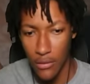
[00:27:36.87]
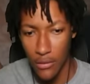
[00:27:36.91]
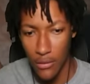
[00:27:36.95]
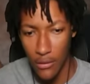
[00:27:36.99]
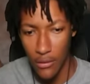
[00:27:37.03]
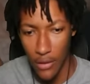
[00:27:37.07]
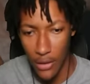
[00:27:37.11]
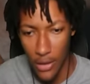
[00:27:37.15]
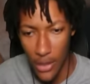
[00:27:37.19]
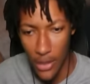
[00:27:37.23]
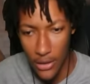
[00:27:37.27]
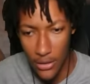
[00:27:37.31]

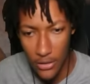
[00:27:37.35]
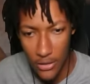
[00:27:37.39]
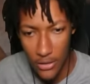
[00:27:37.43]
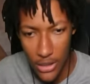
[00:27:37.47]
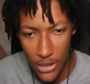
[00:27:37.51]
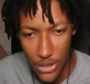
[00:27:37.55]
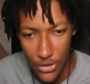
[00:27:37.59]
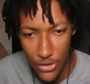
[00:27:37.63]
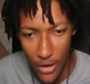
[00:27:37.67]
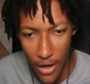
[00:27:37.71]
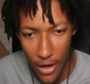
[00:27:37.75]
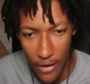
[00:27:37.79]
The L O A
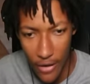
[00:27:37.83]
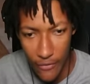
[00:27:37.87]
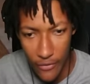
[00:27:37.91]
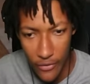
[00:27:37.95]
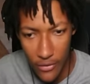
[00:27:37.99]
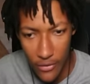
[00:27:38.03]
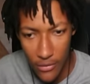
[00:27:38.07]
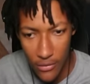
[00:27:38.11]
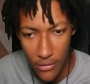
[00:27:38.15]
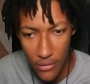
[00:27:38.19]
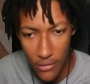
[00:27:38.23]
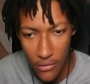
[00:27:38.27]
traffic.
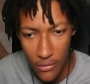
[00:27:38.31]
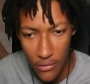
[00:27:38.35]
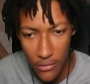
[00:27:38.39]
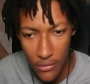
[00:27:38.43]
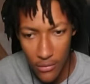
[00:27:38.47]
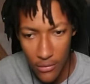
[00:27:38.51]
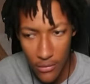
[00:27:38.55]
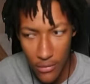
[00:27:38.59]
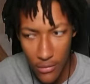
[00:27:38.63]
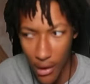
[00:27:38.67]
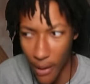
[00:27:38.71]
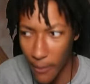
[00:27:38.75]

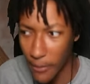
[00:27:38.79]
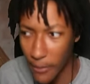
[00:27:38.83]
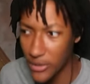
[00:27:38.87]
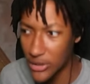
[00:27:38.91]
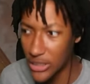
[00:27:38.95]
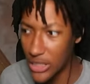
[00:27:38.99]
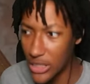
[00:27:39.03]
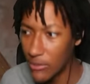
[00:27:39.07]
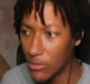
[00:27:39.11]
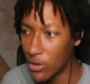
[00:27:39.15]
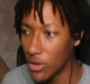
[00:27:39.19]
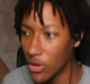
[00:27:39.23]
I'm just
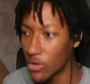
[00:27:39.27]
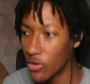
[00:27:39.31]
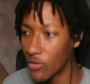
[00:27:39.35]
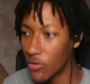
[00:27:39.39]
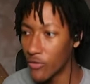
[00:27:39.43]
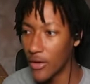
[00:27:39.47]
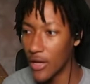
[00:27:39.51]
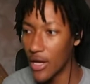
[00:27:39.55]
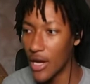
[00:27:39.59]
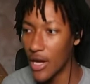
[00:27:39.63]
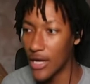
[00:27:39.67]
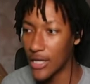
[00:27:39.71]
keep looking over
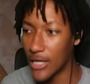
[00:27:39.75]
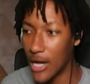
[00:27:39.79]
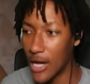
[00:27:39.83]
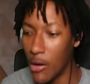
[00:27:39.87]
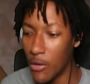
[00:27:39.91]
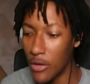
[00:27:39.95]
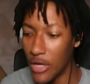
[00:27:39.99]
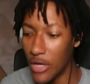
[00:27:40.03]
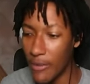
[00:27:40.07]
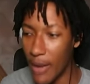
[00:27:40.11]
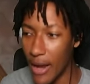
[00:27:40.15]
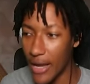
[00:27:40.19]
here because I
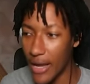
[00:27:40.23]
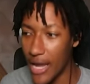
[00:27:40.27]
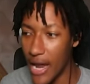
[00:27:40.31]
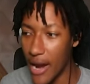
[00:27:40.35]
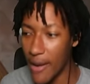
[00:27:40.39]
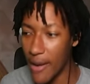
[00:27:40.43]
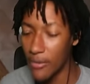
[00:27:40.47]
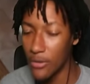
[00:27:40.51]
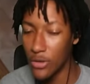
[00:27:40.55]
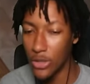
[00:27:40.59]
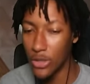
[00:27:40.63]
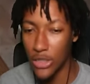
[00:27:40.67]
don't need my
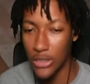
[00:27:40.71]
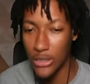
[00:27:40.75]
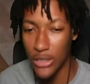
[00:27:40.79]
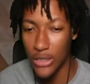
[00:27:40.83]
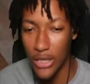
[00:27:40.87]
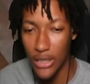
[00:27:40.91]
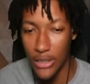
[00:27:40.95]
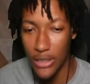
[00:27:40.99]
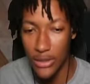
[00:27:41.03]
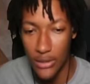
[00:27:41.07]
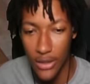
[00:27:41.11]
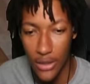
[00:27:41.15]
camera looking
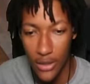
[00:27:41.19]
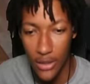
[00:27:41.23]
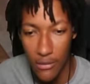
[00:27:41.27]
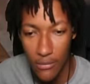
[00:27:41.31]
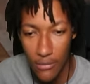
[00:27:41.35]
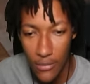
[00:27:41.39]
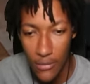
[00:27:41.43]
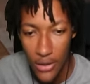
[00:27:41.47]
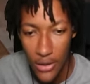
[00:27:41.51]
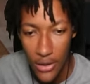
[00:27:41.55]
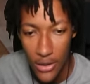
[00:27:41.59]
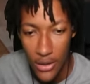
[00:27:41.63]
like damn
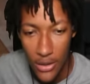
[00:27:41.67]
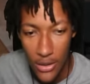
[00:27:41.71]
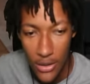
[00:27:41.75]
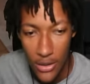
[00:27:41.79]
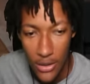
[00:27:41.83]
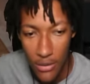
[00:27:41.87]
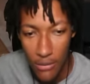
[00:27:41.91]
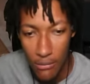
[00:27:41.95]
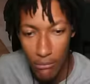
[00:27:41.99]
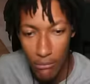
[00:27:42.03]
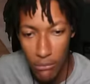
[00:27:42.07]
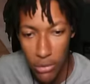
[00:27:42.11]

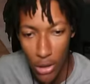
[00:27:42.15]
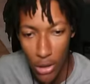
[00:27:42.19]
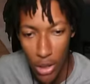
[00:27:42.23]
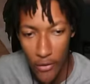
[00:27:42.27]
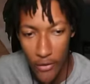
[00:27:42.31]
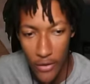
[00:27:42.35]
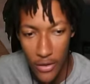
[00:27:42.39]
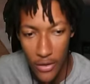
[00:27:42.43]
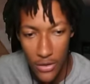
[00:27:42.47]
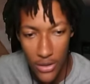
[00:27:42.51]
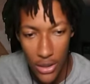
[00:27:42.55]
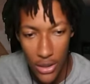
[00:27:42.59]

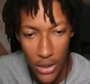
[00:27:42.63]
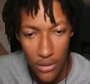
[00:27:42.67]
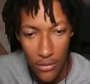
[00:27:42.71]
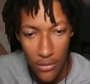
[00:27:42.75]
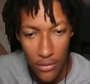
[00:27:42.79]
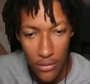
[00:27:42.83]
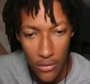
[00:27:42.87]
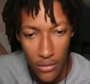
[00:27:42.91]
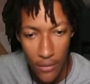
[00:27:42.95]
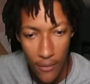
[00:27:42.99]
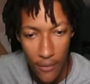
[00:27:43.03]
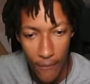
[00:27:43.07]
blurry.
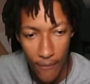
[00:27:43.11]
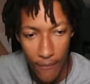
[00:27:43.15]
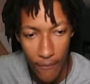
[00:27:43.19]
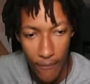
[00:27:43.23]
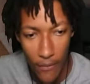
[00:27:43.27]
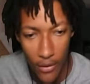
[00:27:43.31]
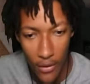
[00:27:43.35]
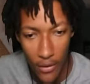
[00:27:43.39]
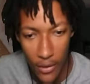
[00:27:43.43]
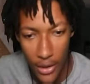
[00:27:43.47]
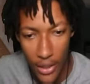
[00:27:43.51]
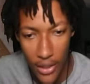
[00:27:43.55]

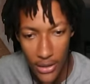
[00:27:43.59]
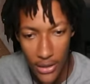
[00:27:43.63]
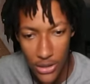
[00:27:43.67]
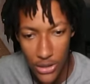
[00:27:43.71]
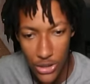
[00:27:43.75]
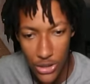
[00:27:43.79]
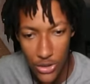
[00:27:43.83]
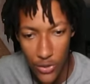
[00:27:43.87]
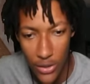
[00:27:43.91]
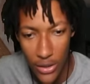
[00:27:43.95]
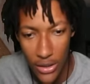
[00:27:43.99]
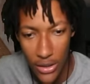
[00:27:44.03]
Okay, that's a
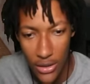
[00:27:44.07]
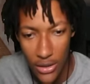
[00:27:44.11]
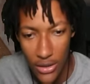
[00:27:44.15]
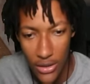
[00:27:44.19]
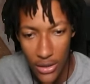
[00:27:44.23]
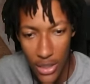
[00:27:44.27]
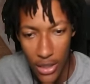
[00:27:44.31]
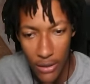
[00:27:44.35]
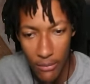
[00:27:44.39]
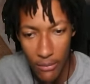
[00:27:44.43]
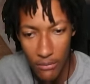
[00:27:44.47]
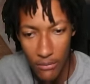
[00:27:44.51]
tree in a
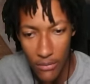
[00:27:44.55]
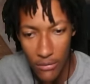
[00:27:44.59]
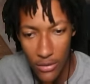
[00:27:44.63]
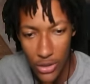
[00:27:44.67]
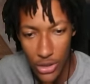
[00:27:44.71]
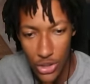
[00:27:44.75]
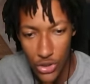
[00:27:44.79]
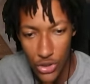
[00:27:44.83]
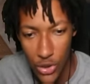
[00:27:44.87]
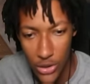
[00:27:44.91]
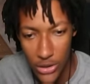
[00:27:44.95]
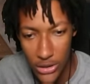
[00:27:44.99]
damn
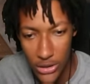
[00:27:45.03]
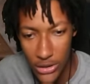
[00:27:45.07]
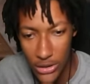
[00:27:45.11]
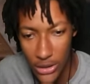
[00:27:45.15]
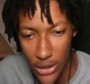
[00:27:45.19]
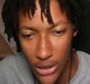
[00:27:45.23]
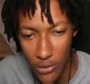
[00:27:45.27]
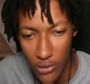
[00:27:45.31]
construction site.